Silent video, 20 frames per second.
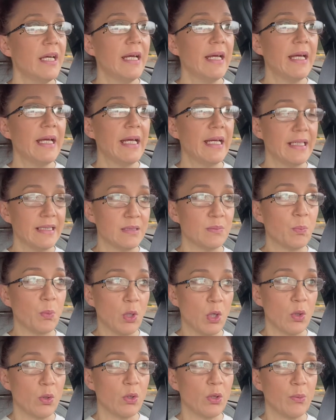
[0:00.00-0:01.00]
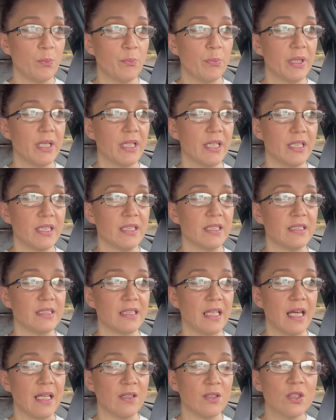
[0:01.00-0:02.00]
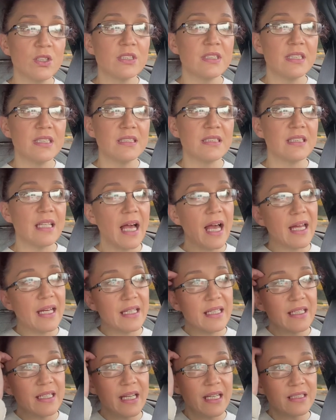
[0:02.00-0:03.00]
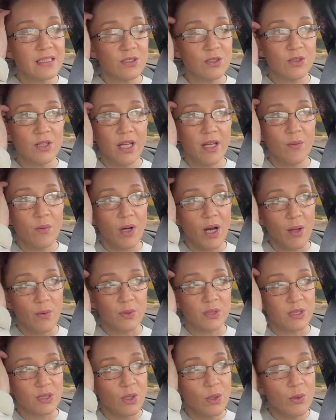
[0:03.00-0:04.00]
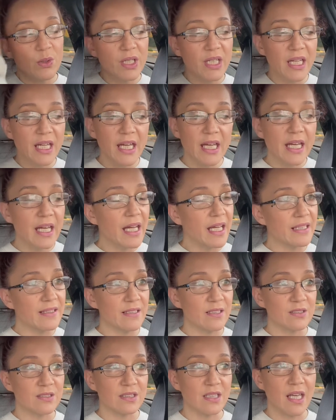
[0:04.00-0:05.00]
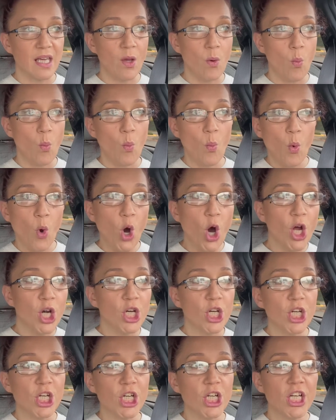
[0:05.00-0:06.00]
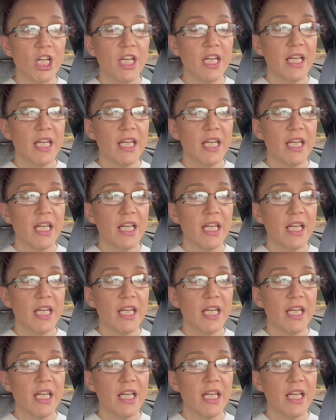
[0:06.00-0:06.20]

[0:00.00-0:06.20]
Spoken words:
is broke, because I looked inside it yesterday when I was loading it and there's like water